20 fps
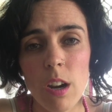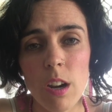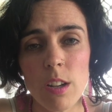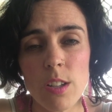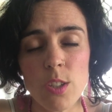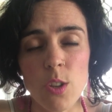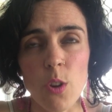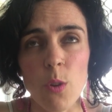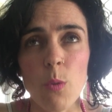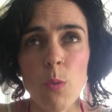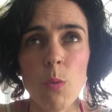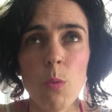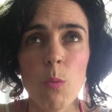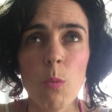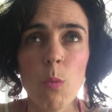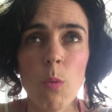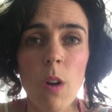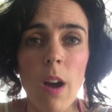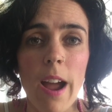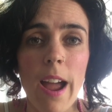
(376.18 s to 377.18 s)
So
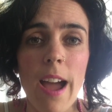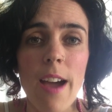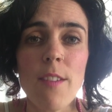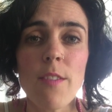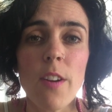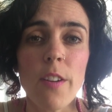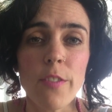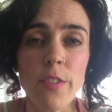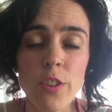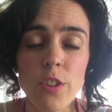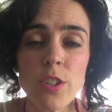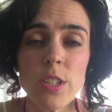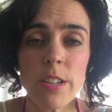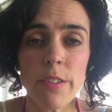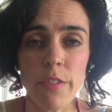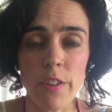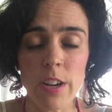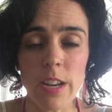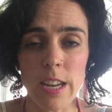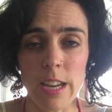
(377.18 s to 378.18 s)
I have a few
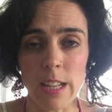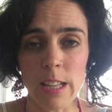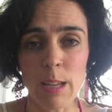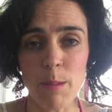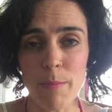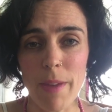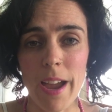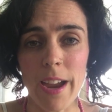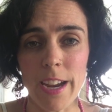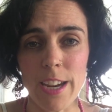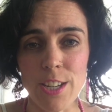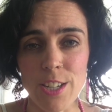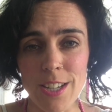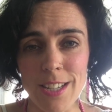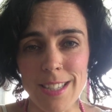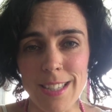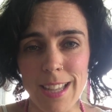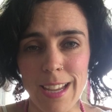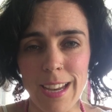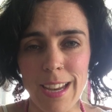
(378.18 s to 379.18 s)
different healing
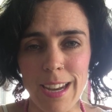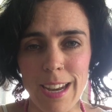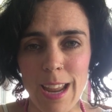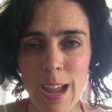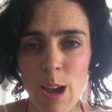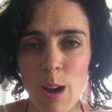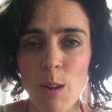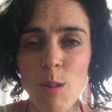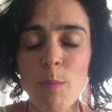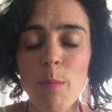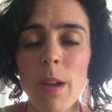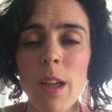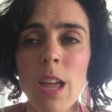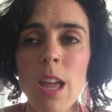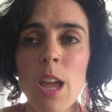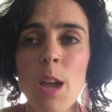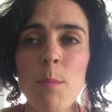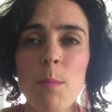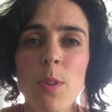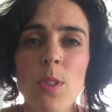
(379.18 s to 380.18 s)
packages that can help,
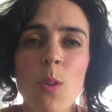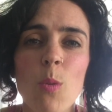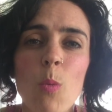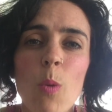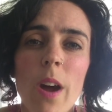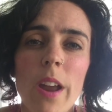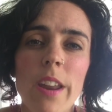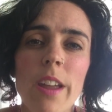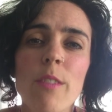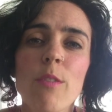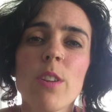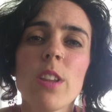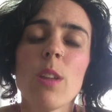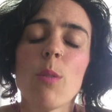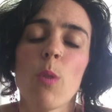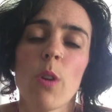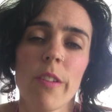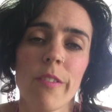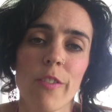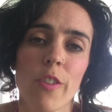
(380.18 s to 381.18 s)
but the one I really
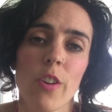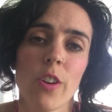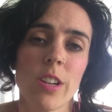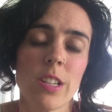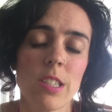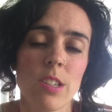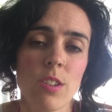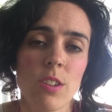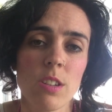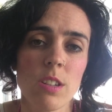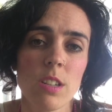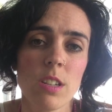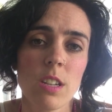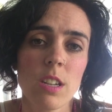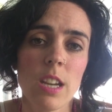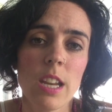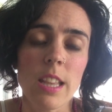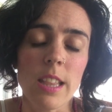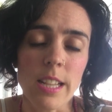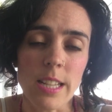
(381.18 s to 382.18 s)
want to focus on
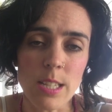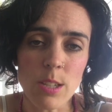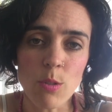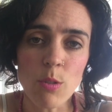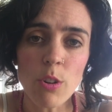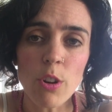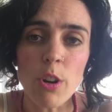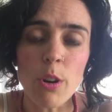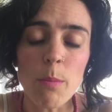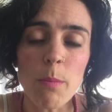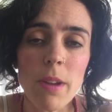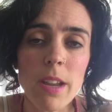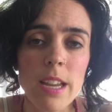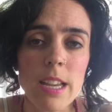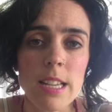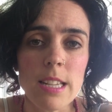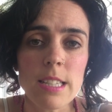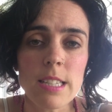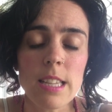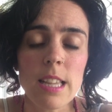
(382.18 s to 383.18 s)
in this group
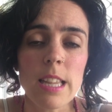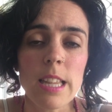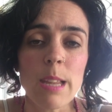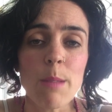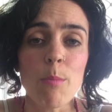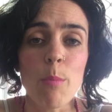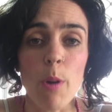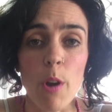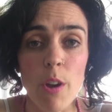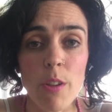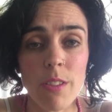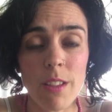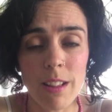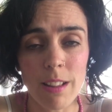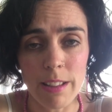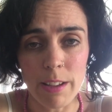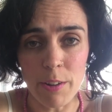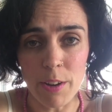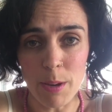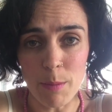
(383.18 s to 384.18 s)
is the birth
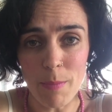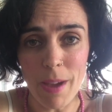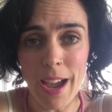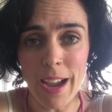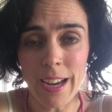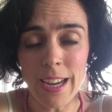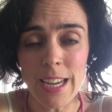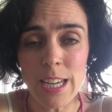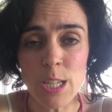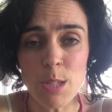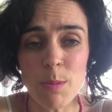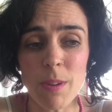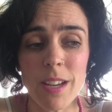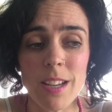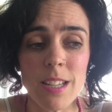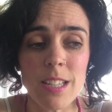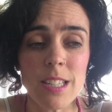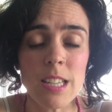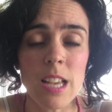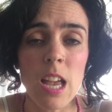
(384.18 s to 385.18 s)
clearing package,
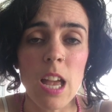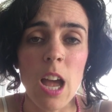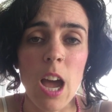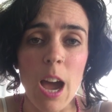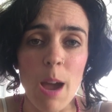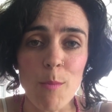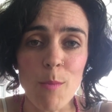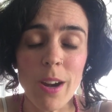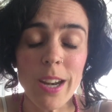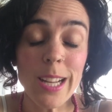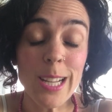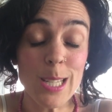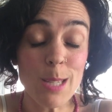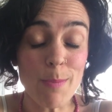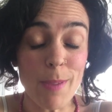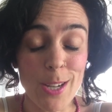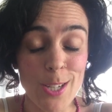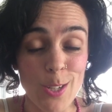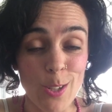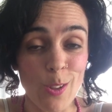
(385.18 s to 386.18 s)
because I'm running a
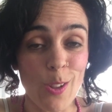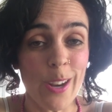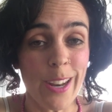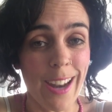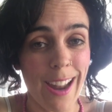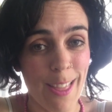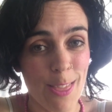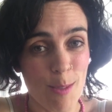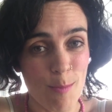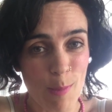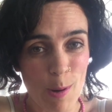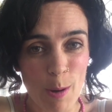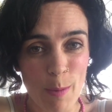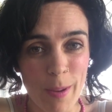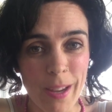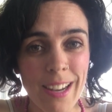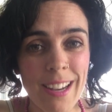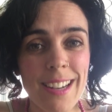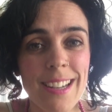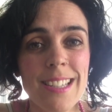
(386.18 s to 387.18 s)
special on it at the
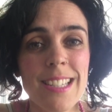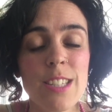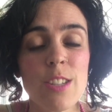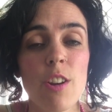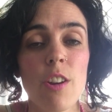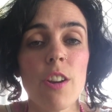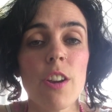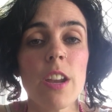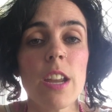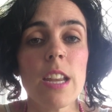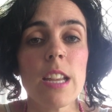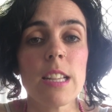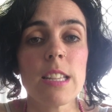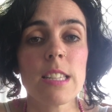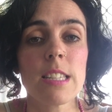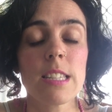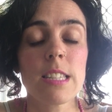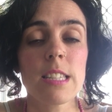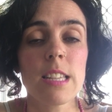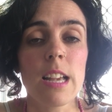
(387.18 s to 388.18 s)
moment. So
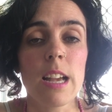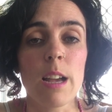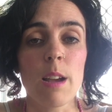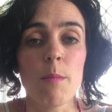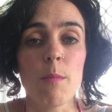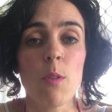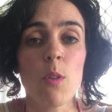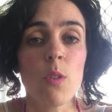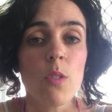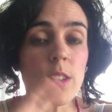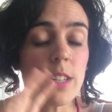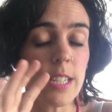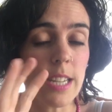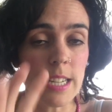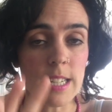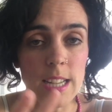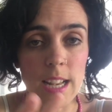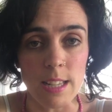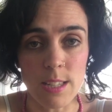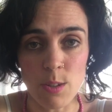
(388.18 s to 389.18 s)
it's all the
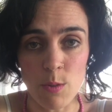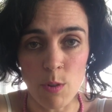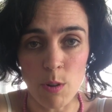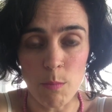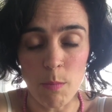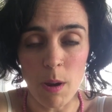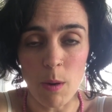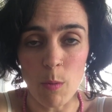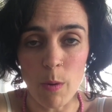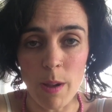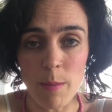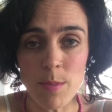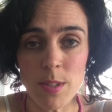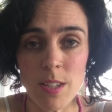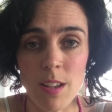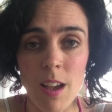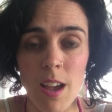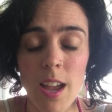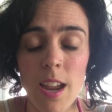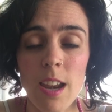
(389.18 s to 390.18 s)
details are on my
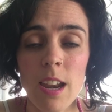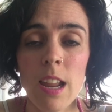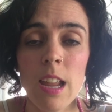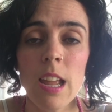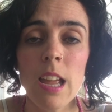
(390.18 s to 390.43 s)
website.